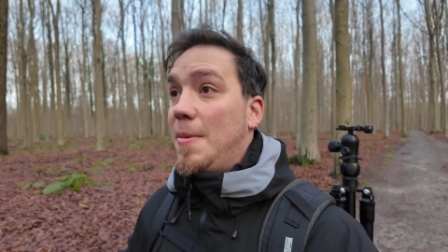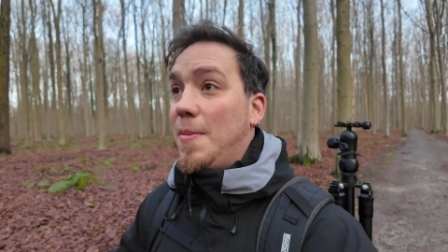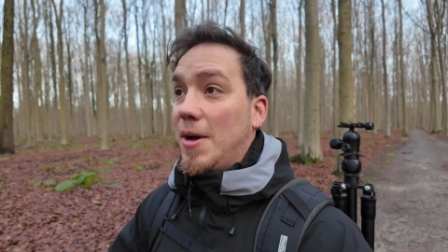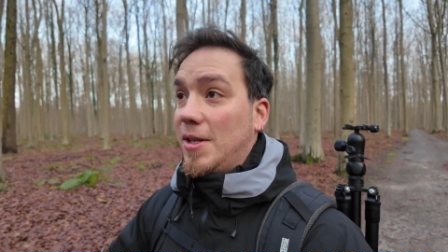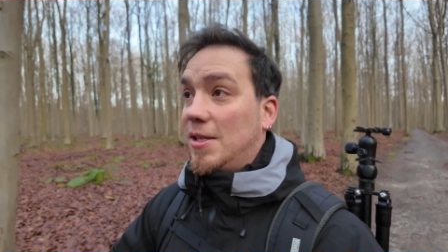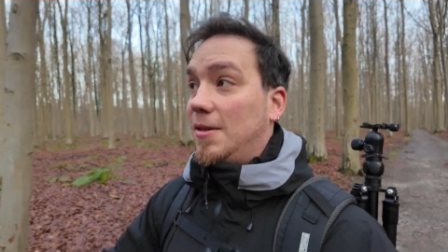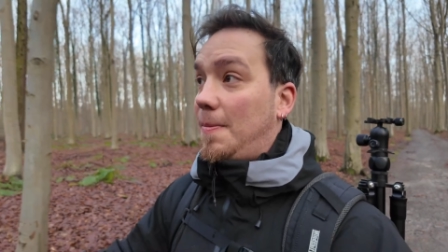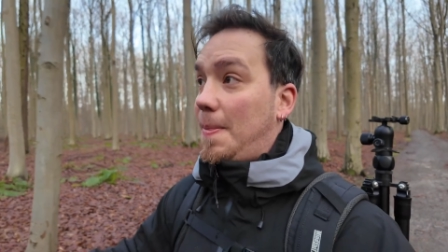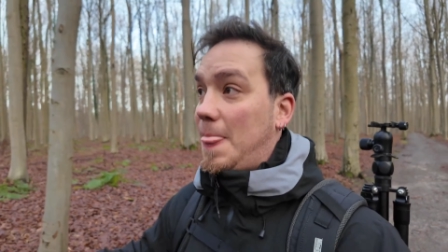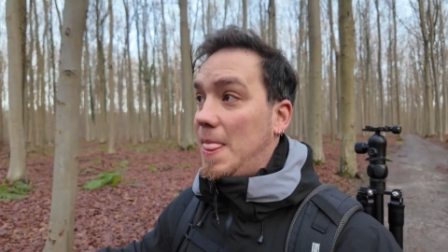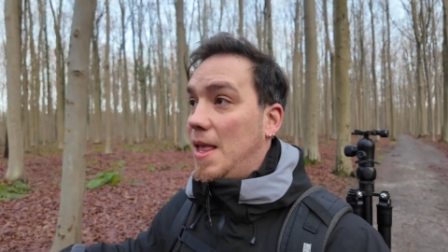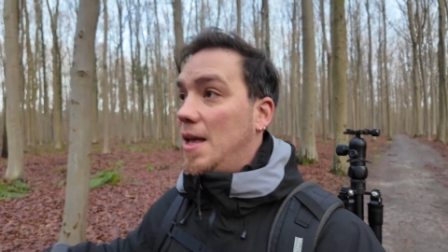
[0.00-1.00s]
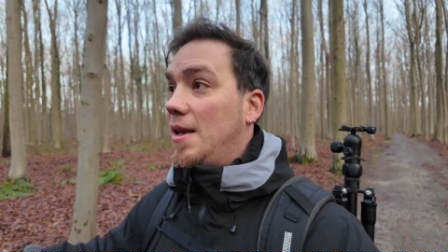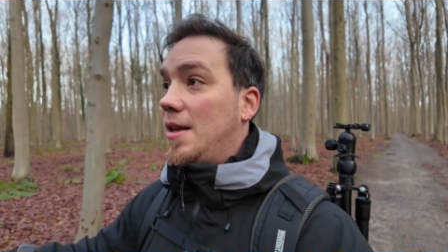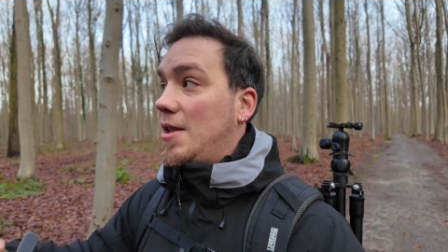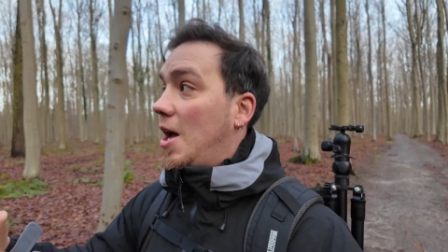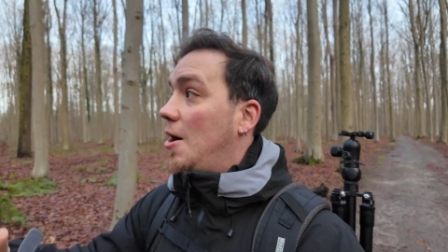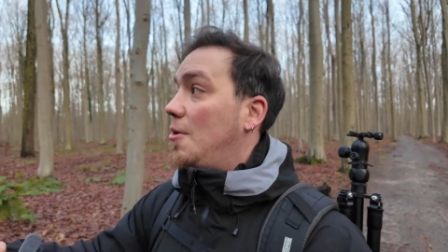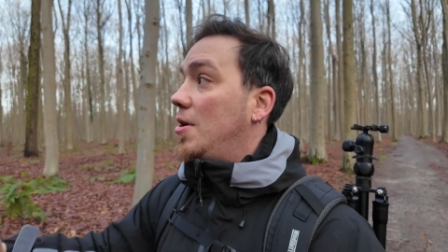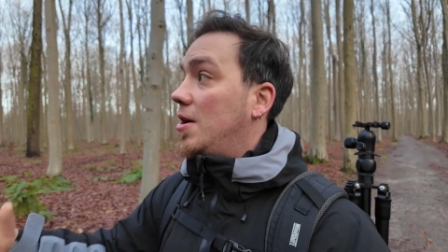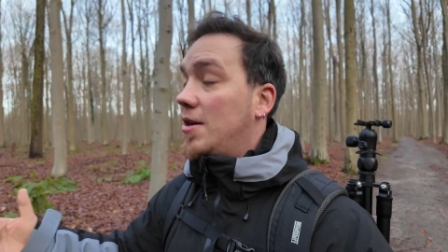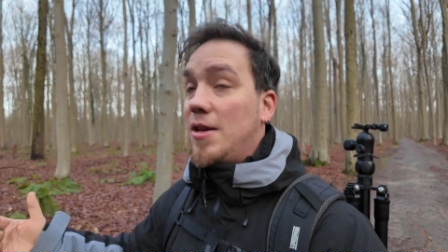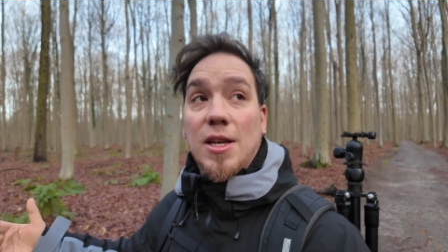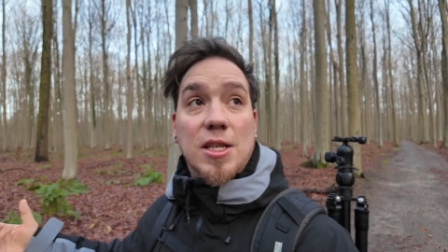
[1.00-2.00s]
But now
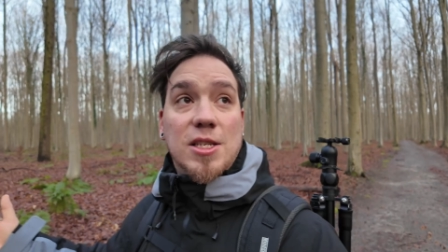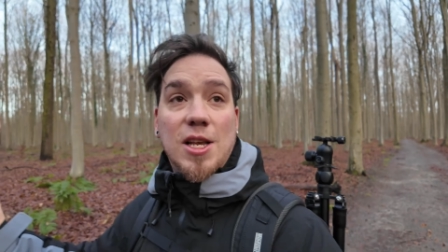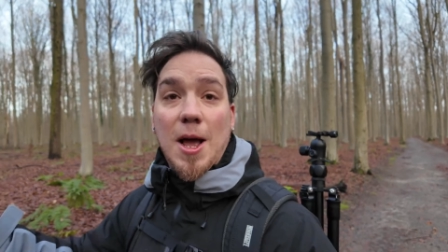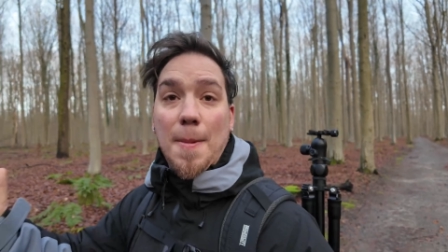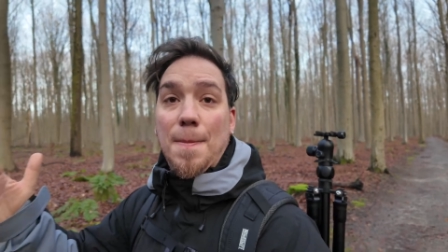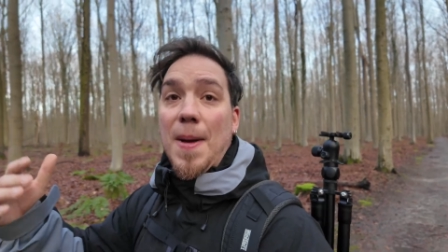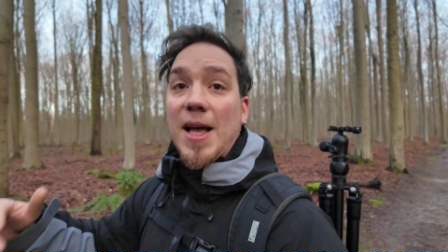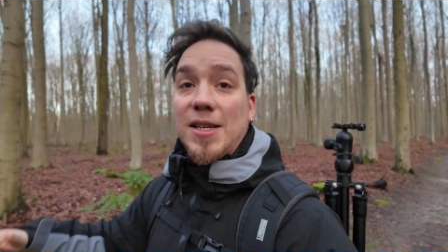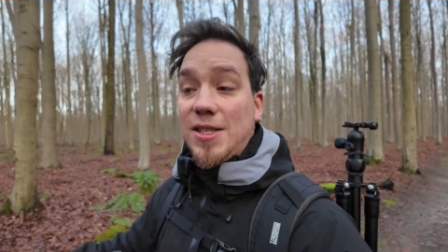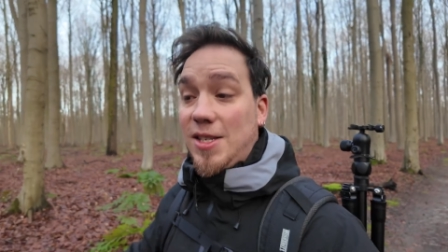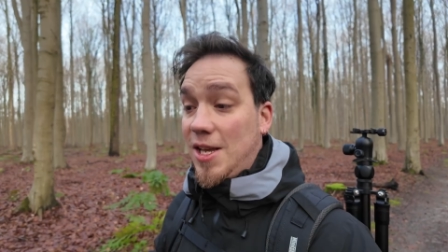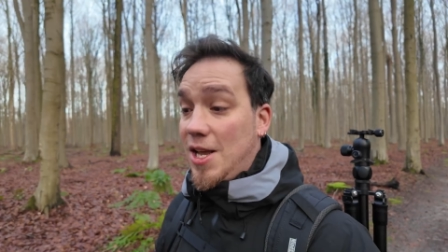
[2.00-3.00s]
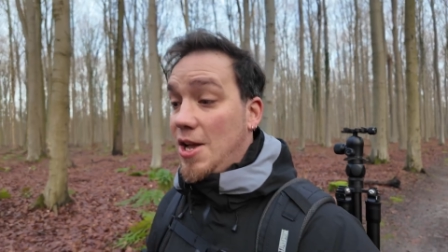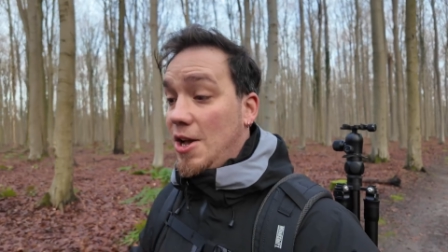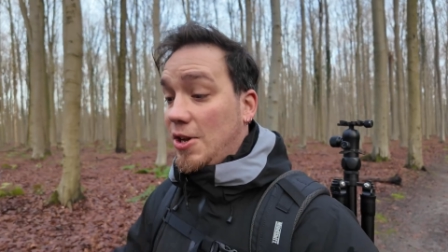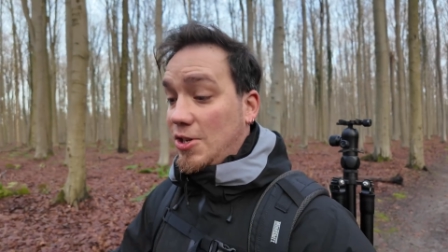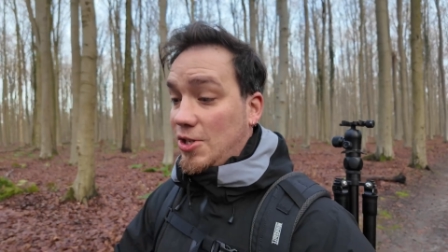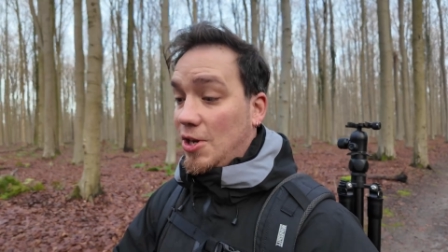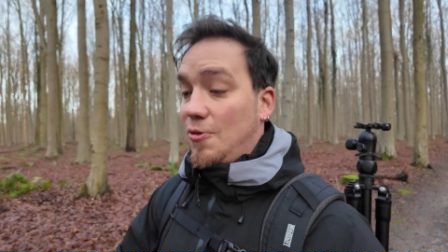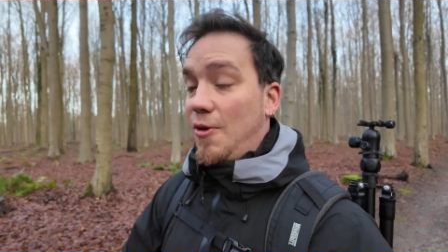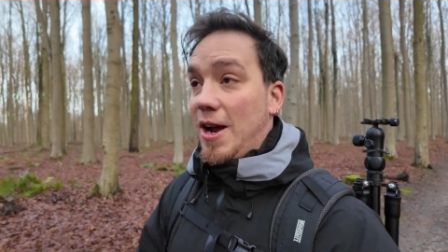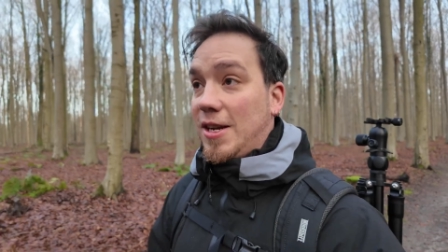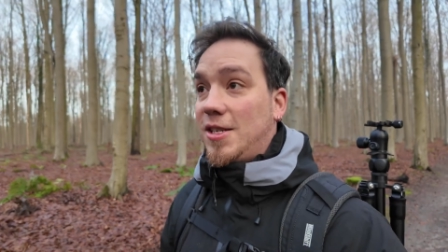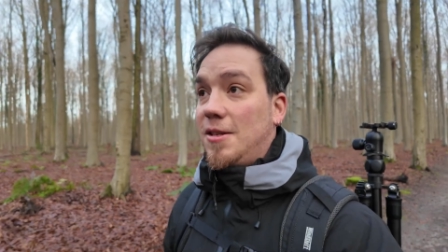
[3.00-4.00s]
it's past
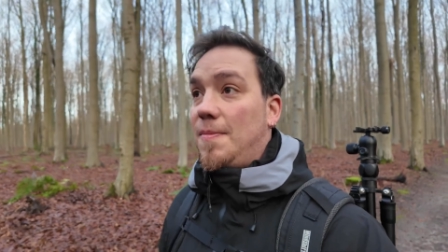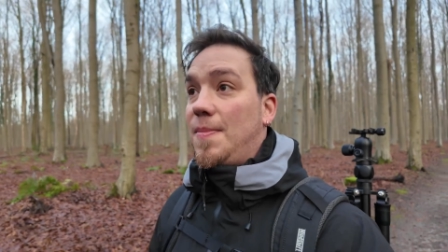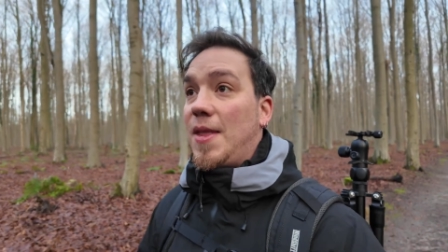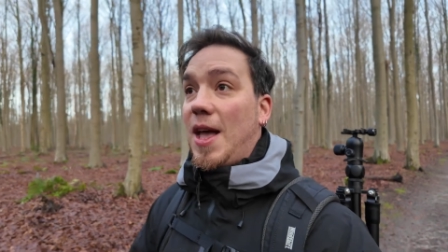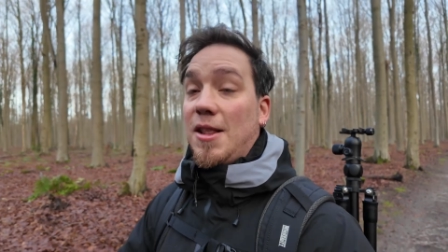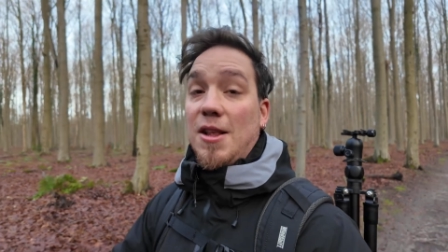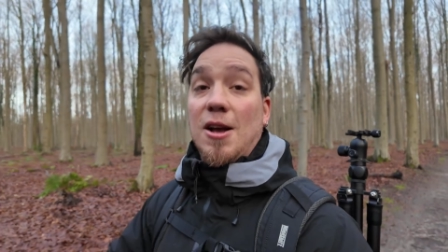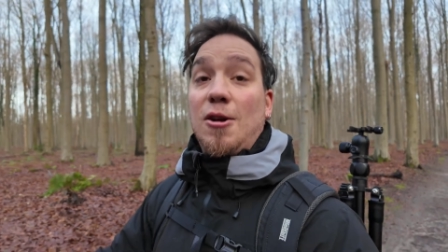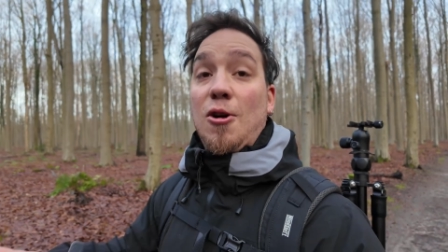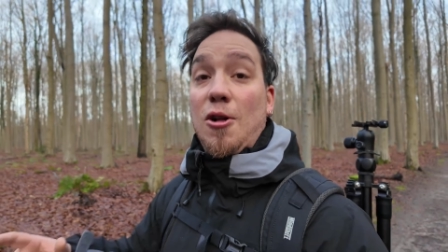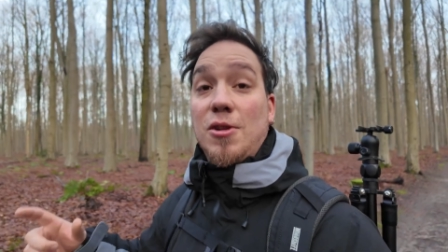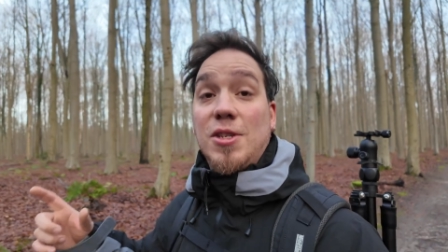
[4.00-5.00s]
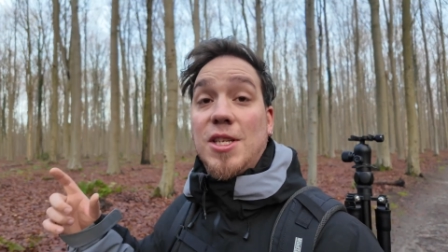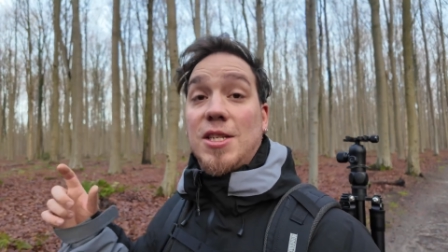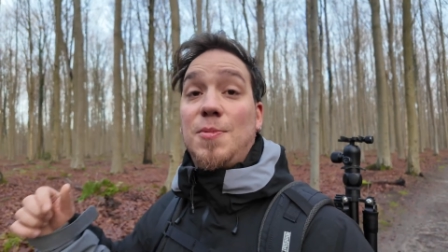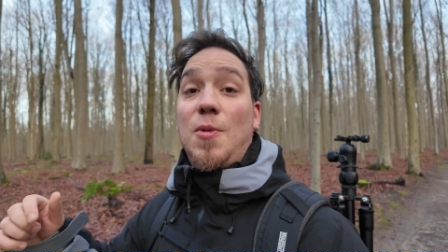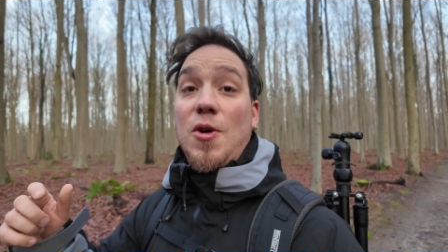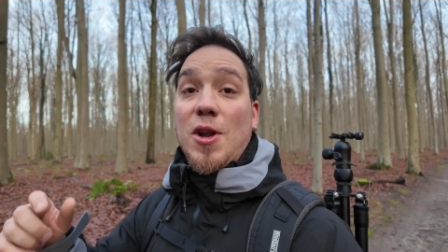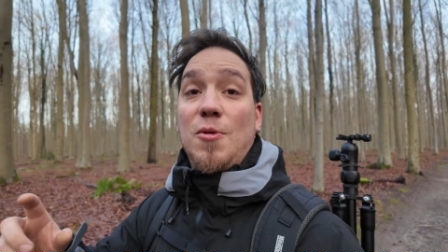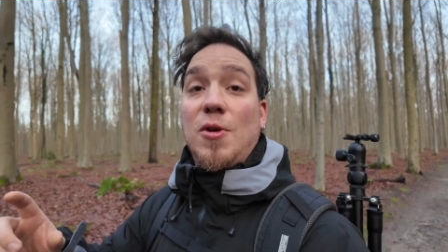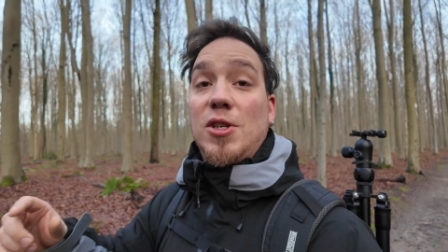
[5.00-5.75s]
sunrise, and the colors this morning were